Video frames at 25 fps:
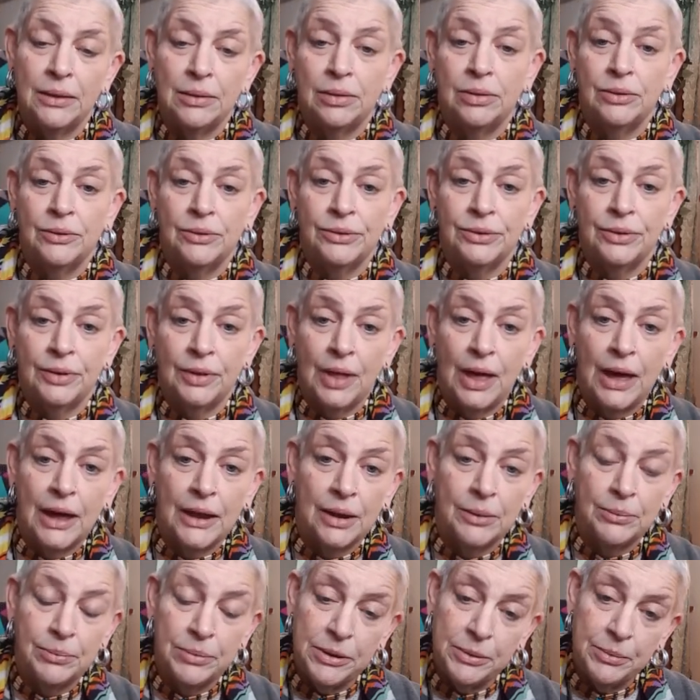and there's a
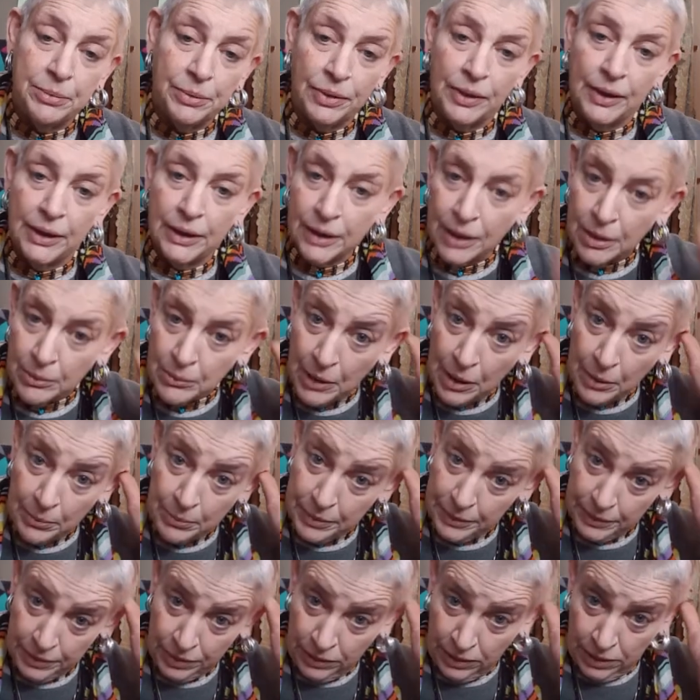lot of people that come
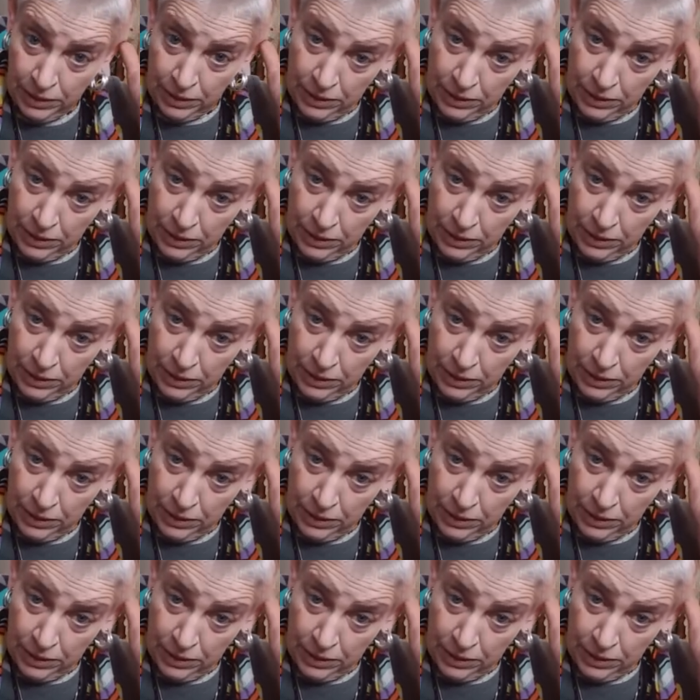up and